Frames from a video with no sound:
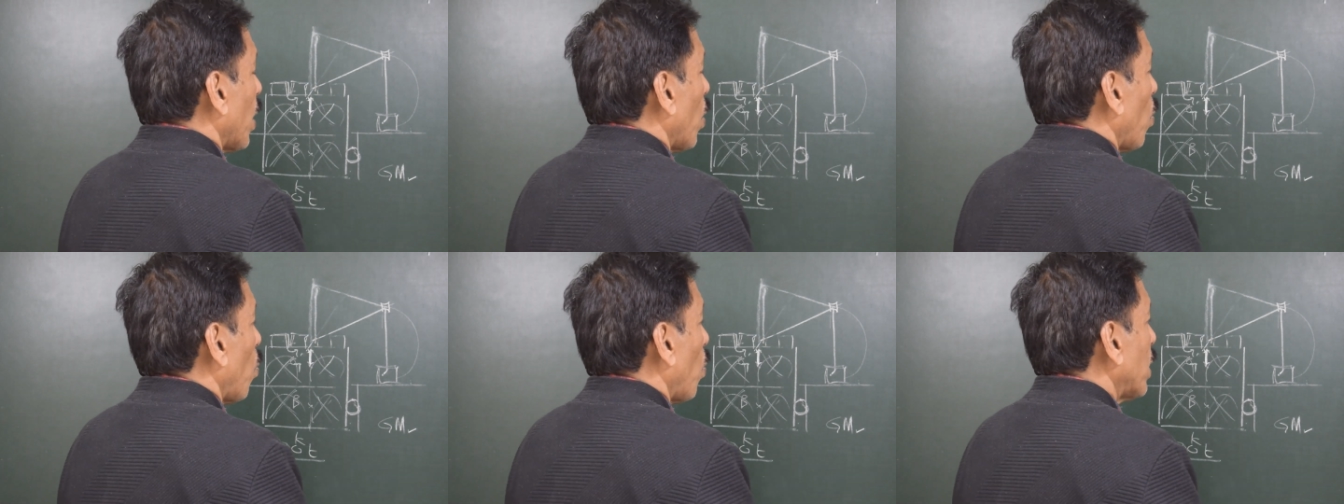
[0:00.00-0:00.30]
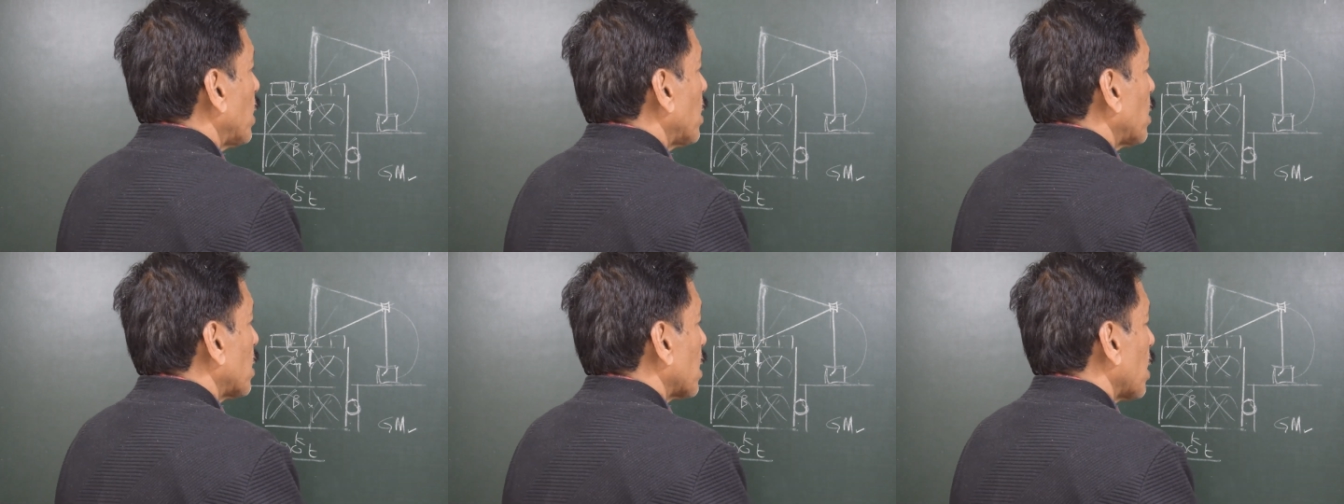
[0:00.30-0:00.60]
what
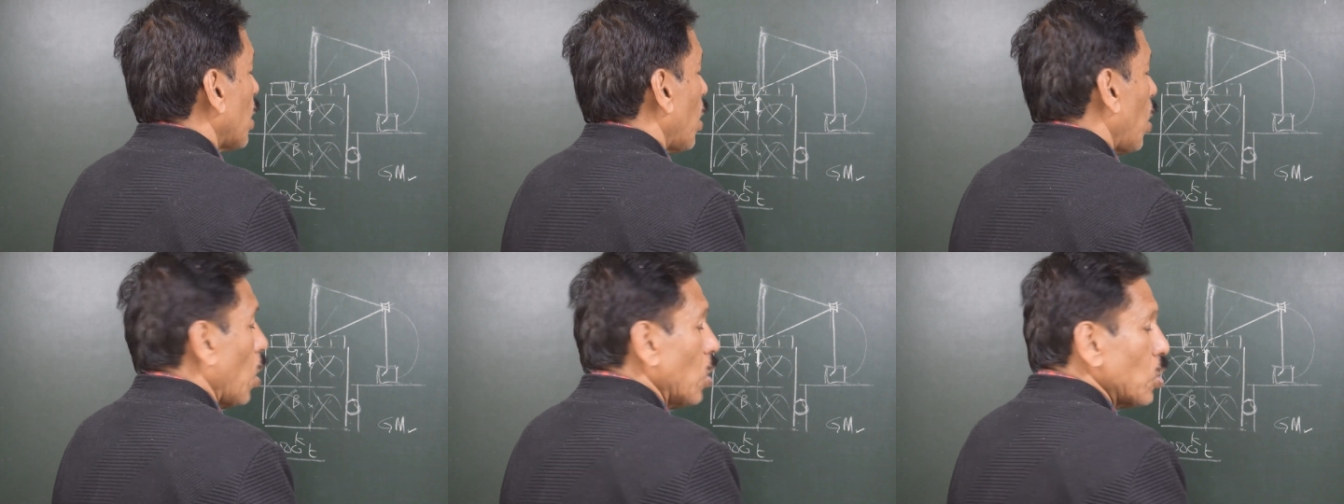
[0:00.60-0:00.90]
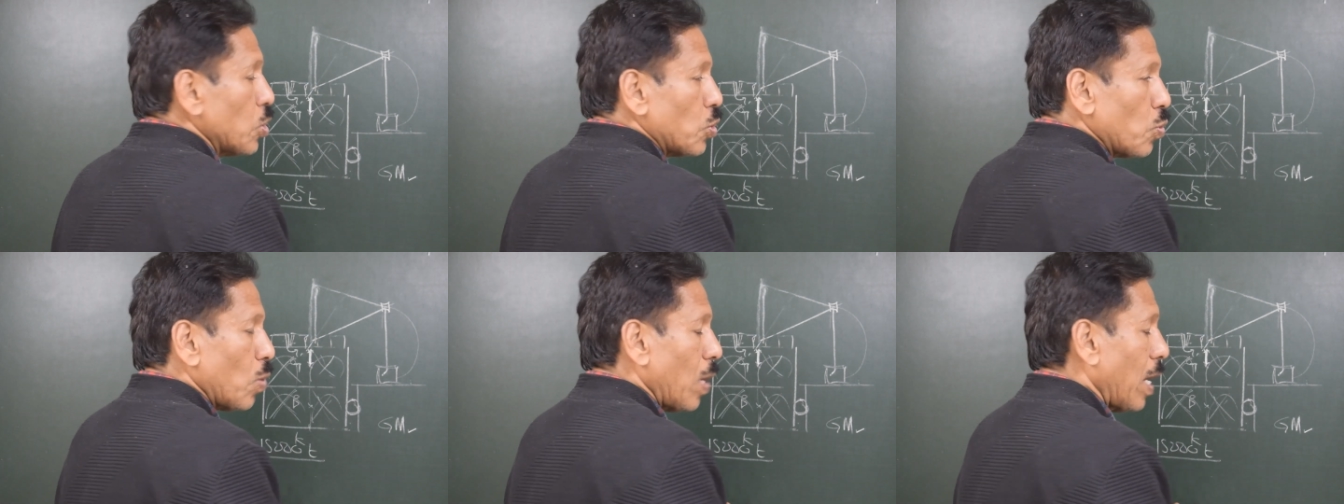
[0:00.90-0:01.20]
is
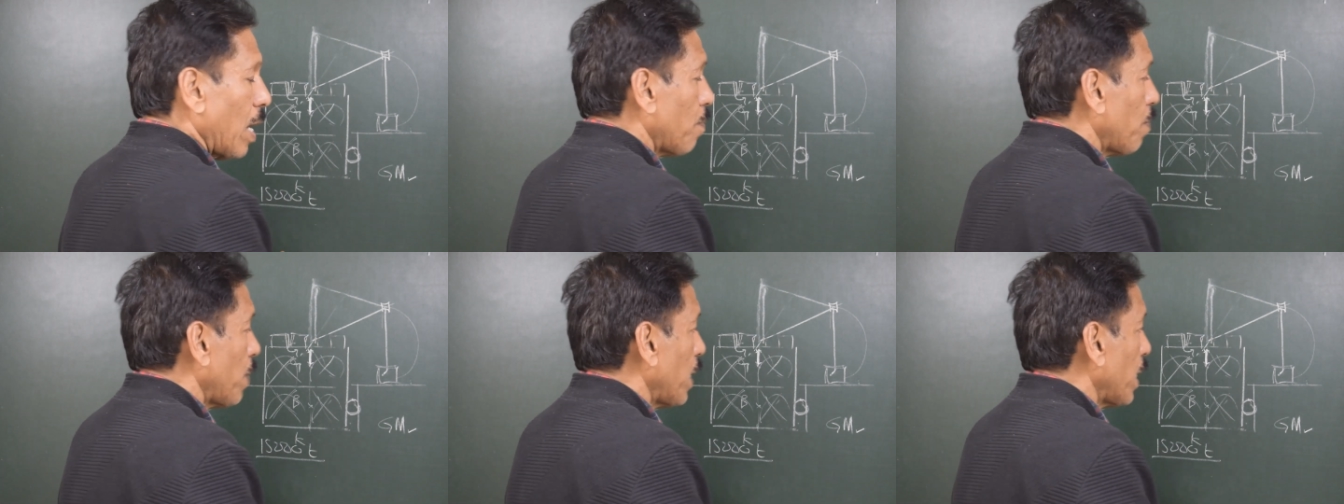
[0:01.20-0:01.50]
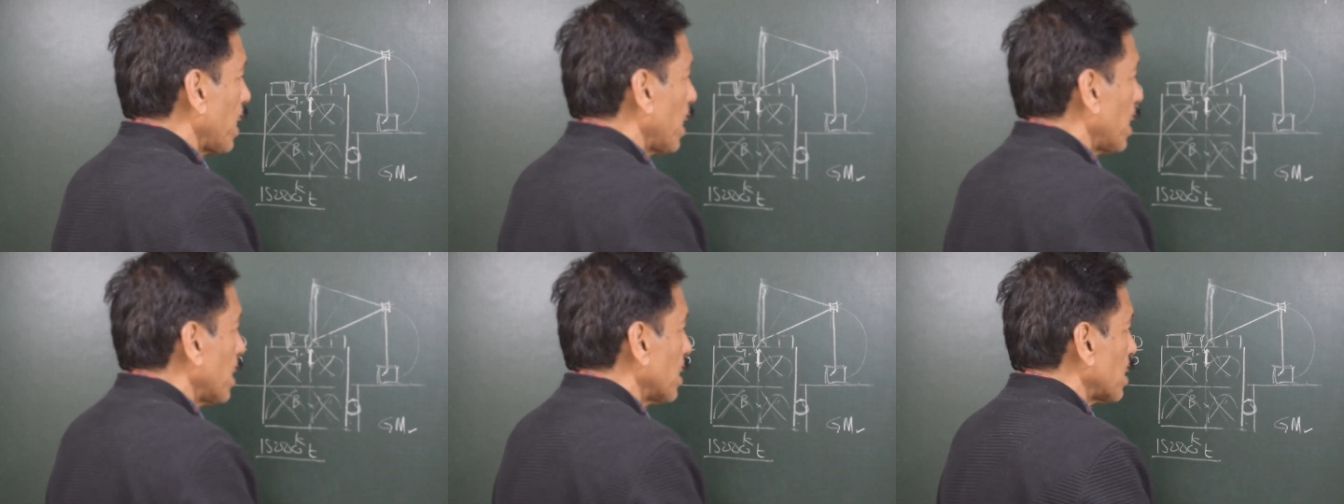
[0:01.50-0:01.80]
also
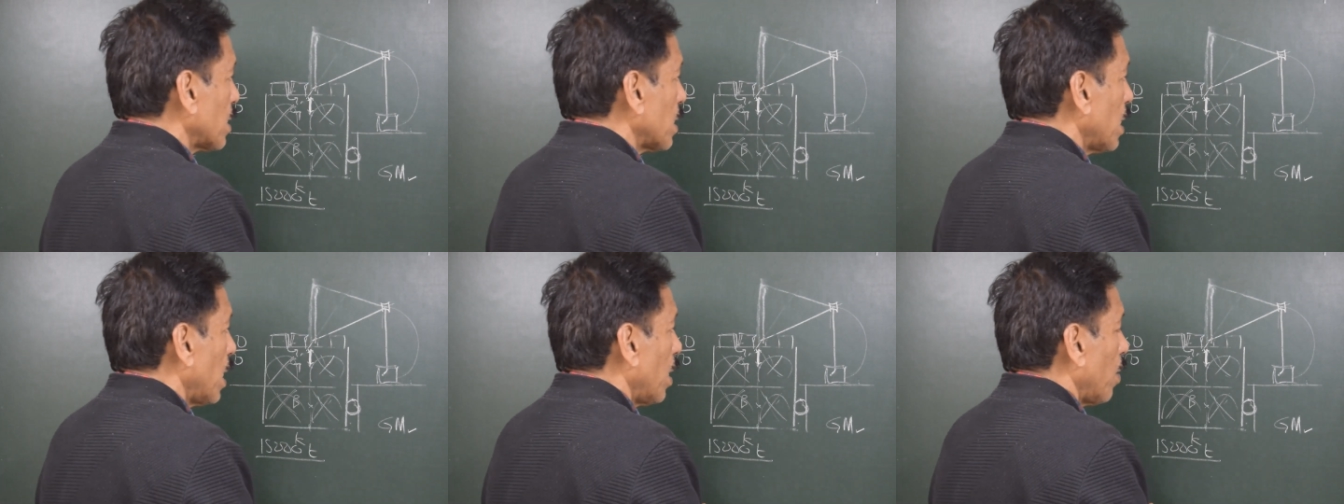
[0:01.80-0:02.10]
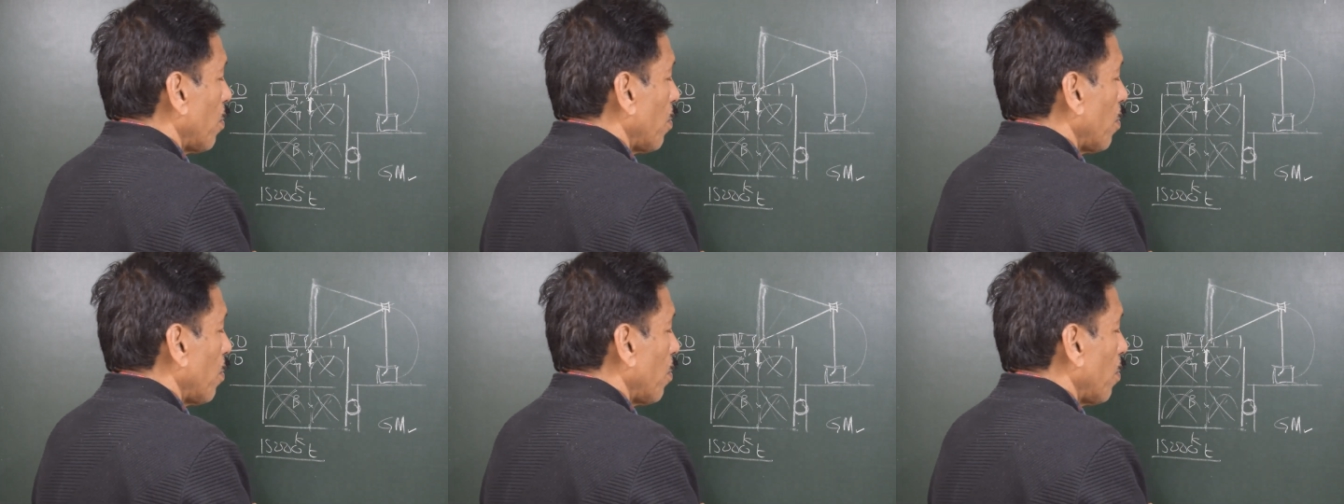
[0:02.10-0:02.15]
happening is